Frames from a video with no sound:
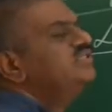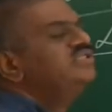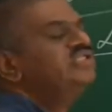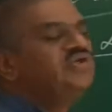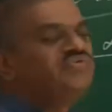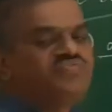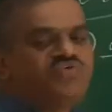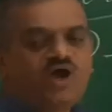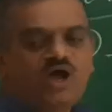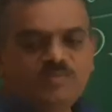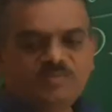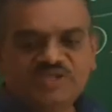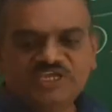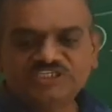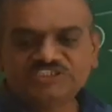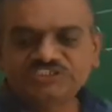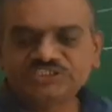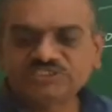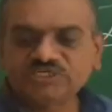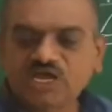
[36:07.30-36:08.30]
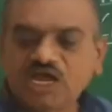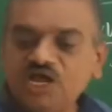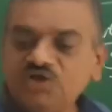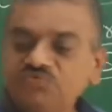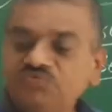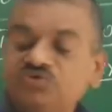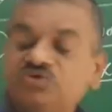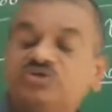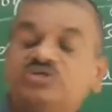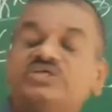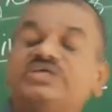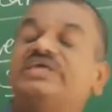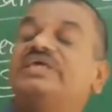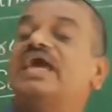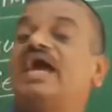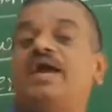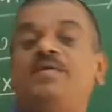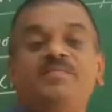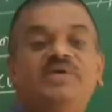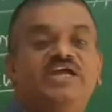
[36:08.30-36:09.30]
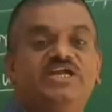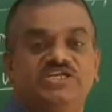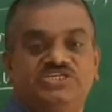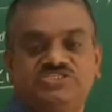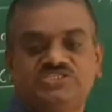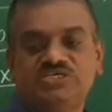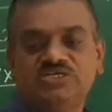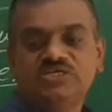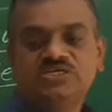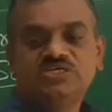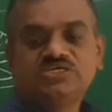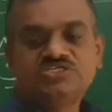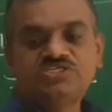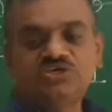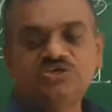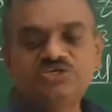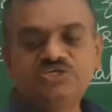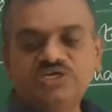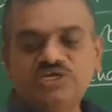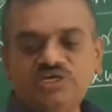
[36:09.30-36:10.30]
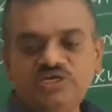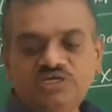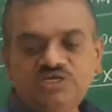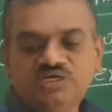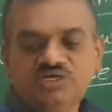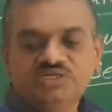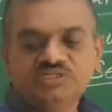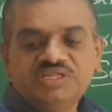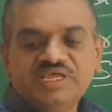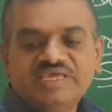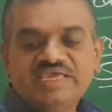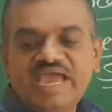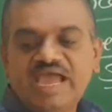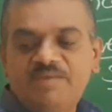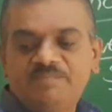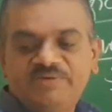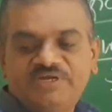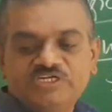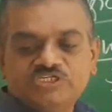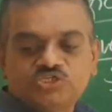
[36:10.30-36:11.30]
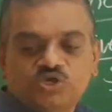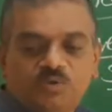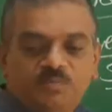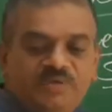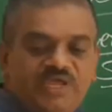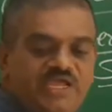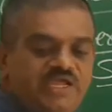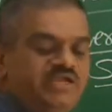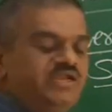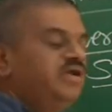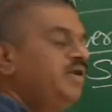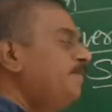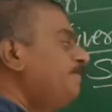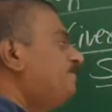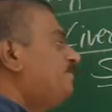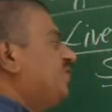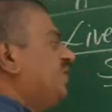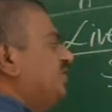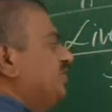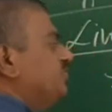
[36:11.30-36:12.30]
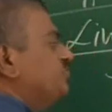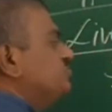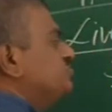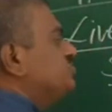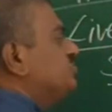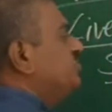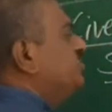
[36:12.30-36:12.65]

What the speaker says: the formation of gametes. So here the gametes are being produced.